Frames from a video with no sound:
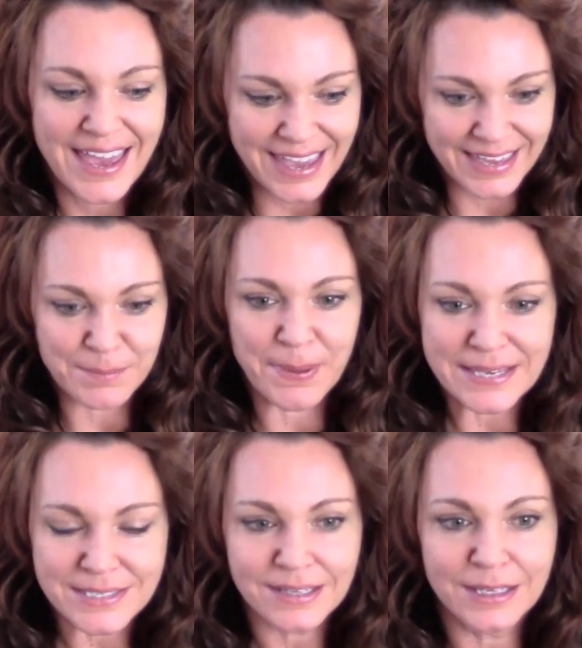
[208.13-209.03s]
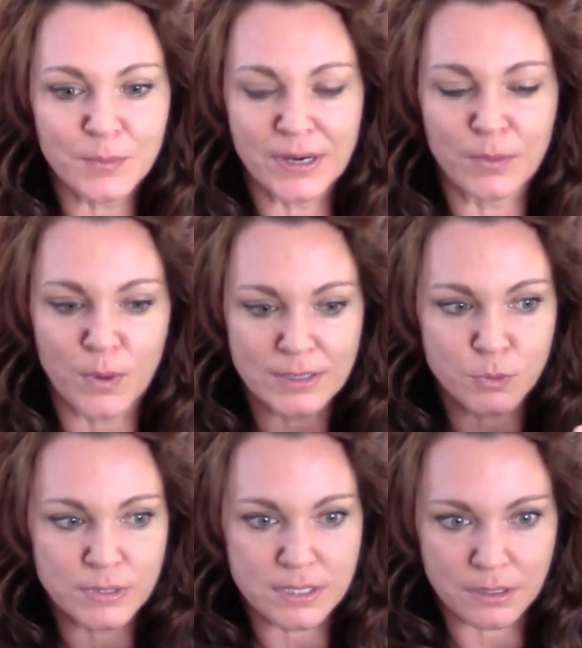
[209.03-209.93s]
And basically what it was
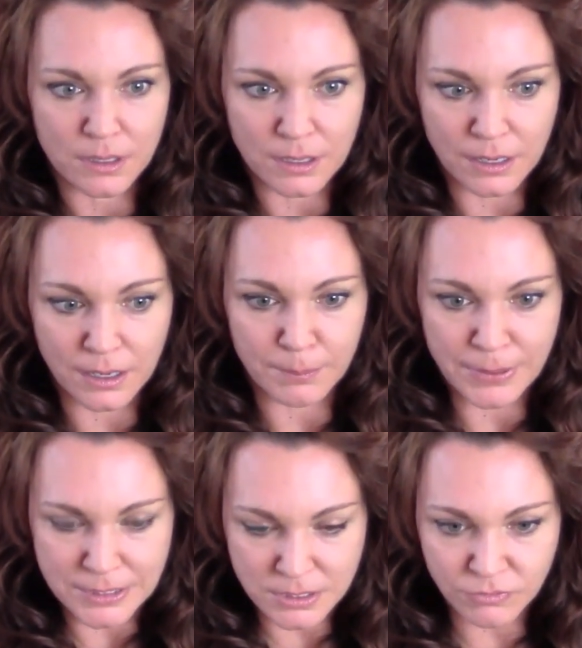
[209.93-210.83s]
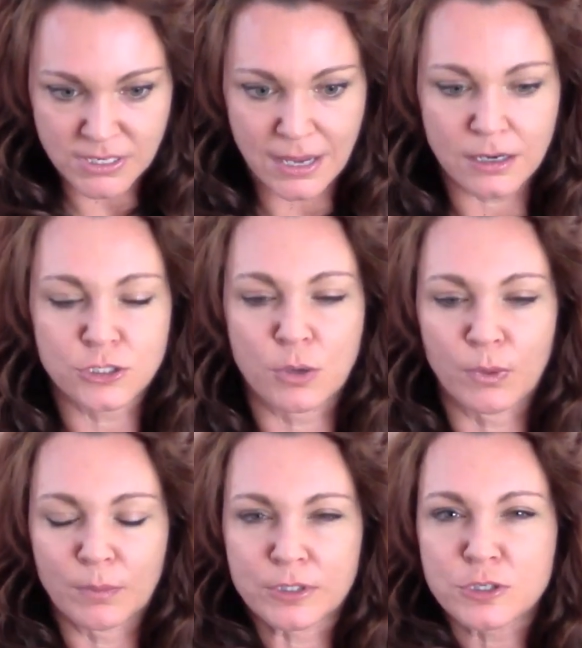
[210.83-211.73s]
a piece of Danish, and
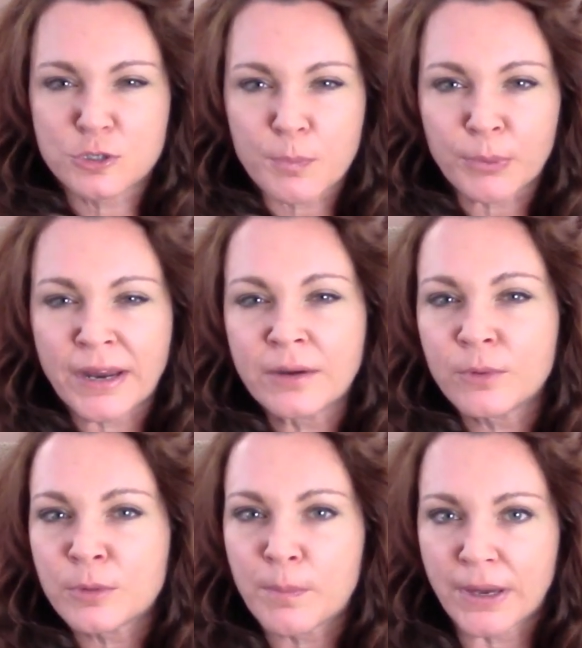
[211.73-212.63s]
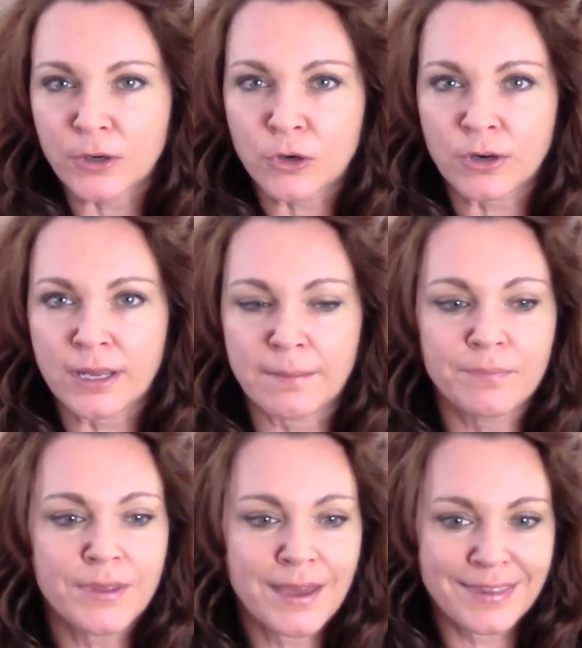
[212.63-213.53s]
we would spread it with buttercream.